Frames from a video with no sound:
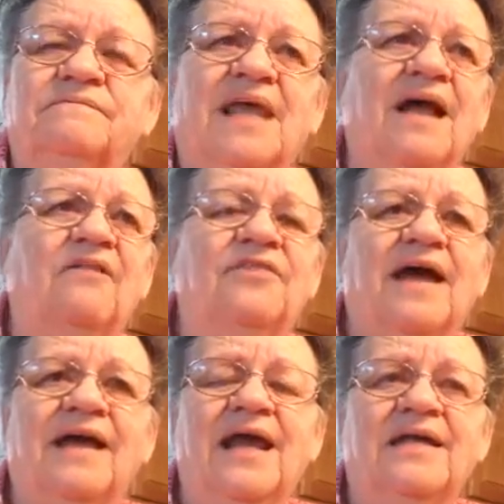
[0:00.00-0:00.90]
Health,
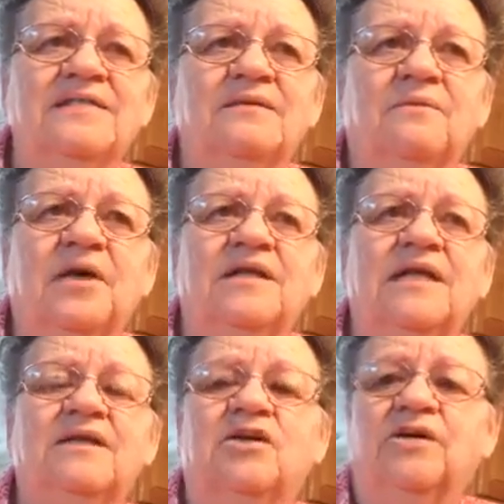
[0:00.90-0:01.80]
I guess. We
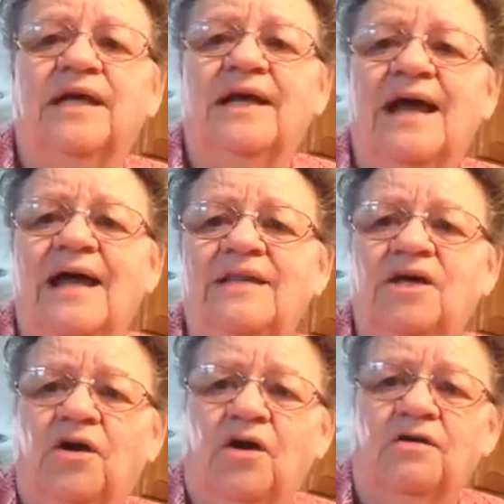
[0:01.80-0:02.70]
did cooking. I had the
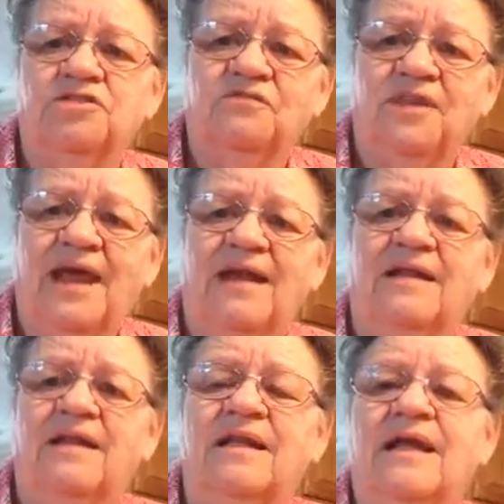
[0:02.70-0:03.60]
girls for that,
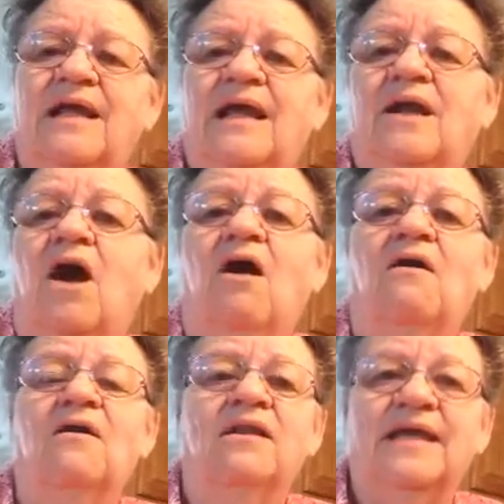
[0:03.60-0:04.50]
and
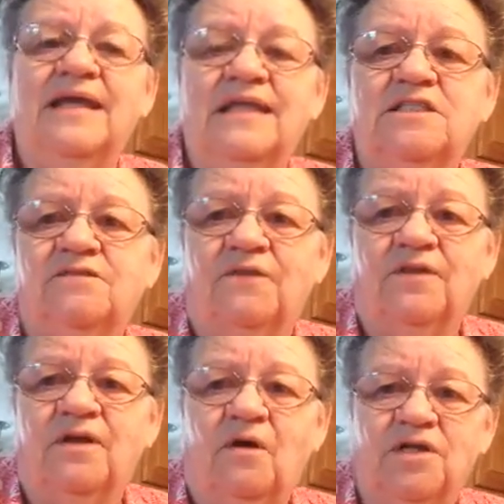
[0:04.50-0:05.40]
all the kids for
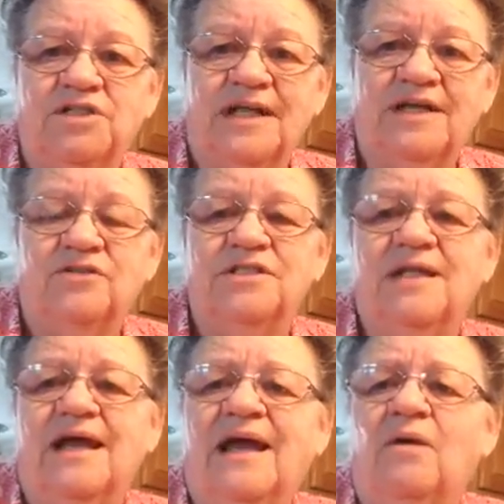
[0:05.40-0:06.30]
the horse leaders.
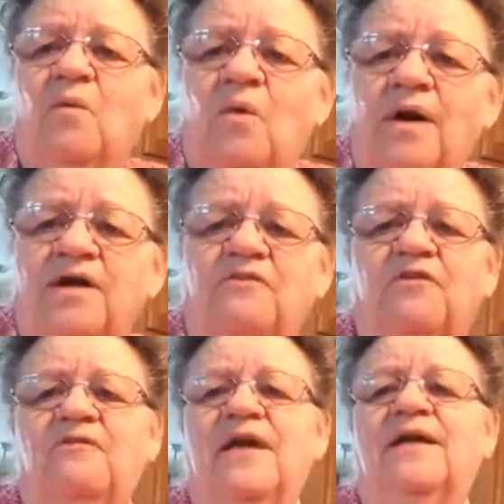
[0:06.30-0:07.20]
And I had a
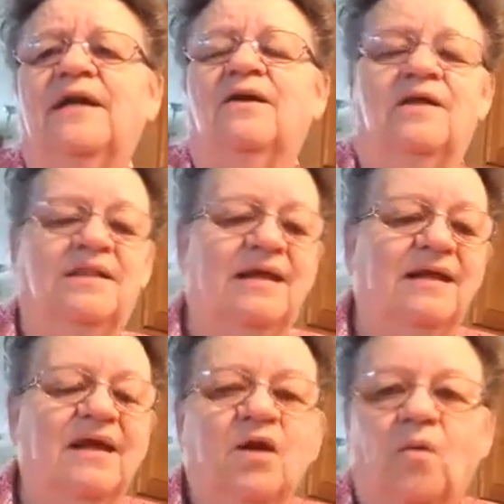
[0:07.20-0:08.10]
wonderful veterinarian that
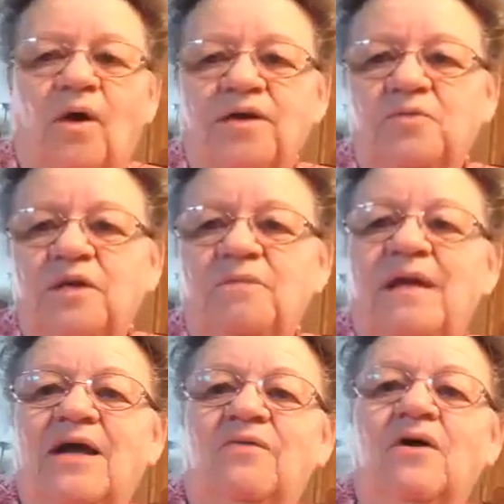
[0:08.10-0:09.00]
worked with
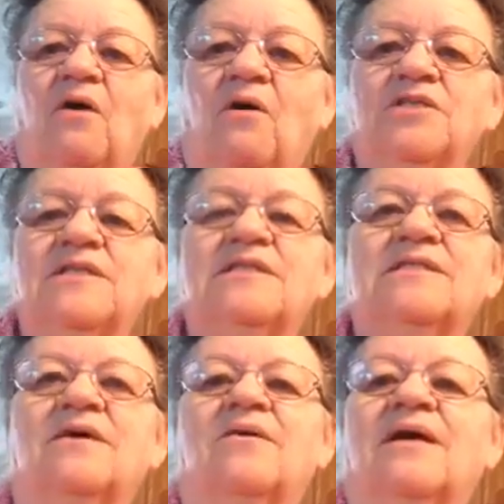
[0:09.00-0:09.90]
me on the horses.
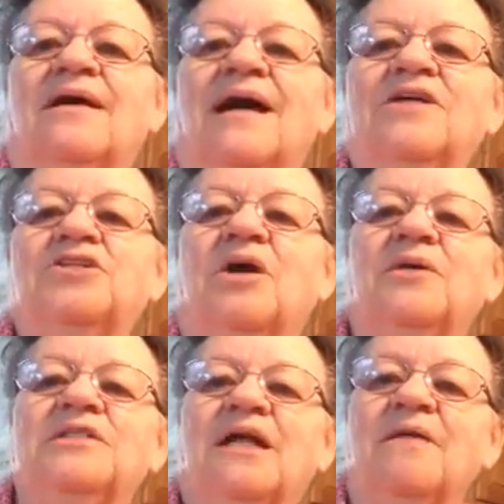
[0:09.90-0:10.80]
So I used to
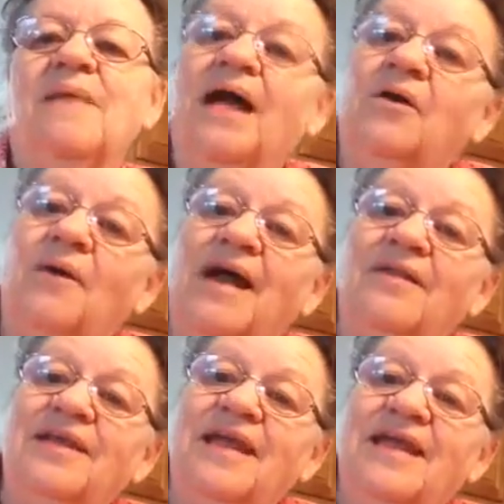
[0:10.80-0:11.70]
always tell him I
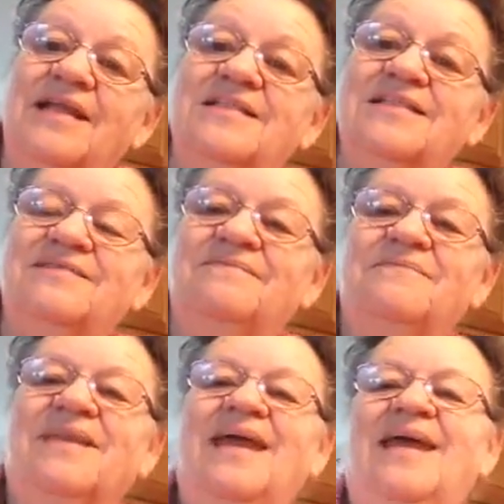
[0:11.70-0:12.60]
corralled the kids,
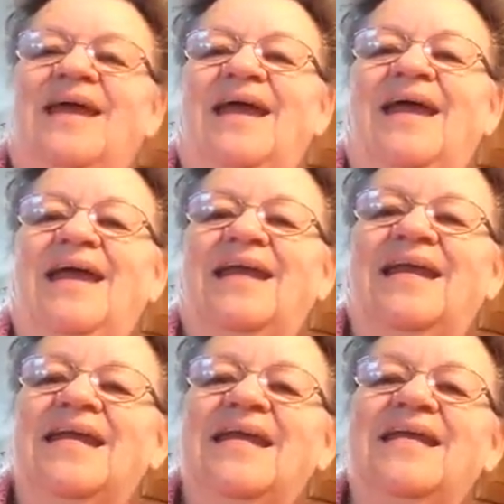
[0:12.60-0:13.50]
and
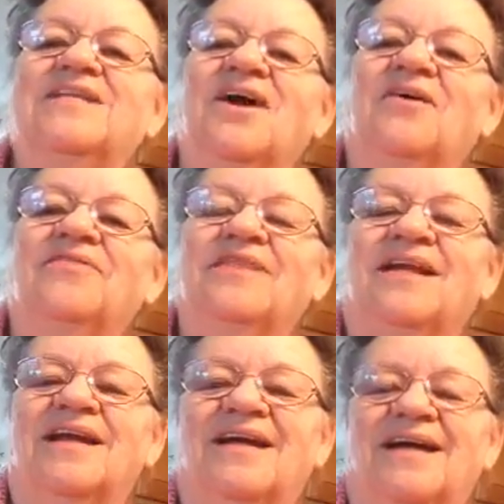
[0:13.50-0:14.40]
he taught
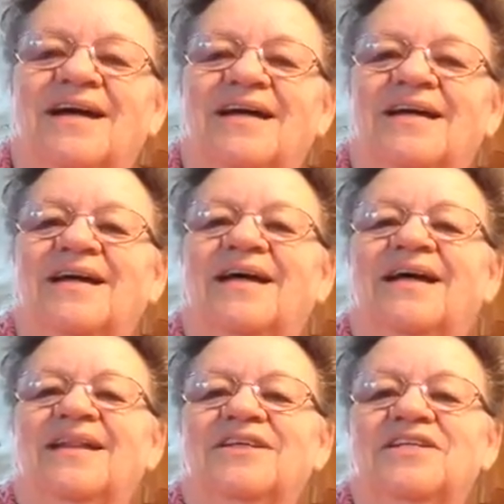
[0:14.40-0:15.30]
the
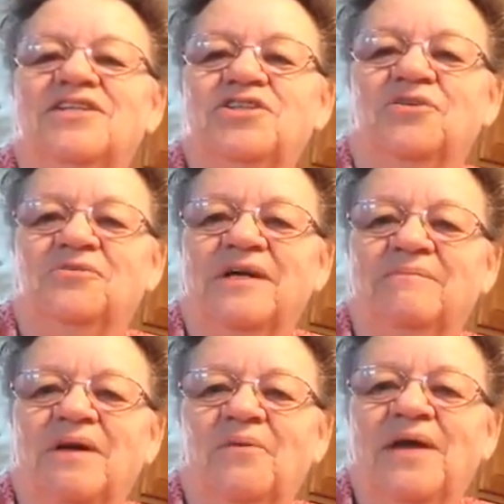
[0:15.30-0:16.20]

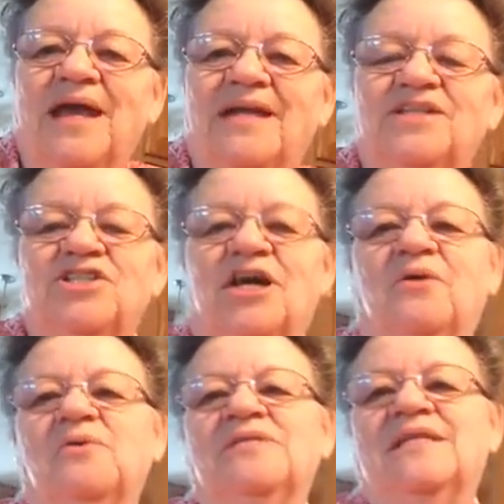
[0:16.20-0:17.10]
children. But we had
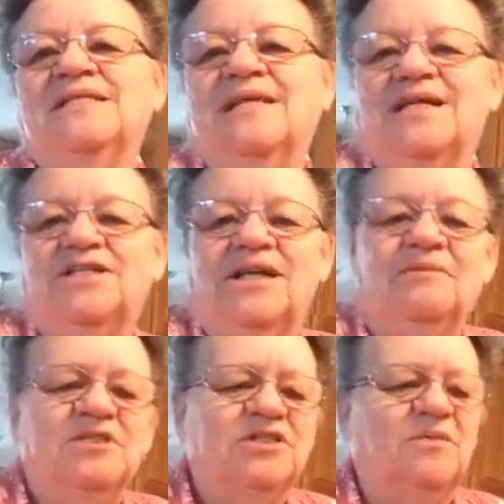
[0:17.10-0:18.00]
shows and such, and
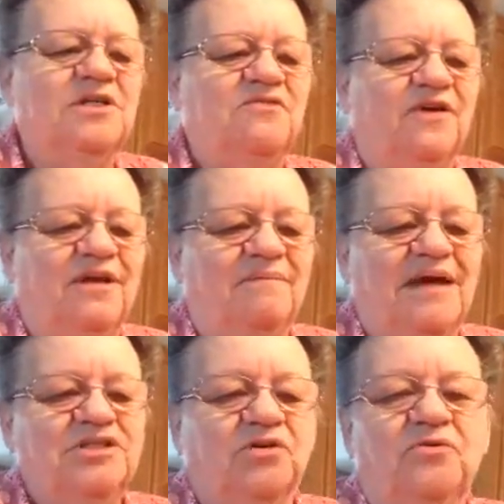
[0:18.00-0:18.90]
it was so much fun.
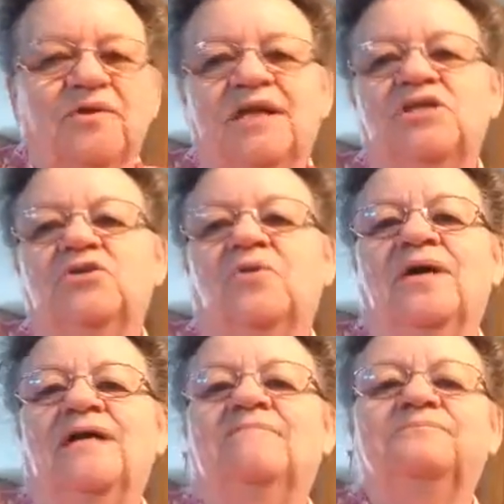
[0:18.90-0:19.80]
My children
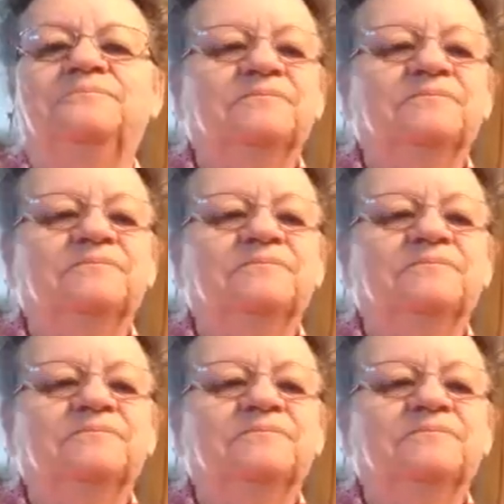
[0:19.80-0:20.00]
enjoyed it.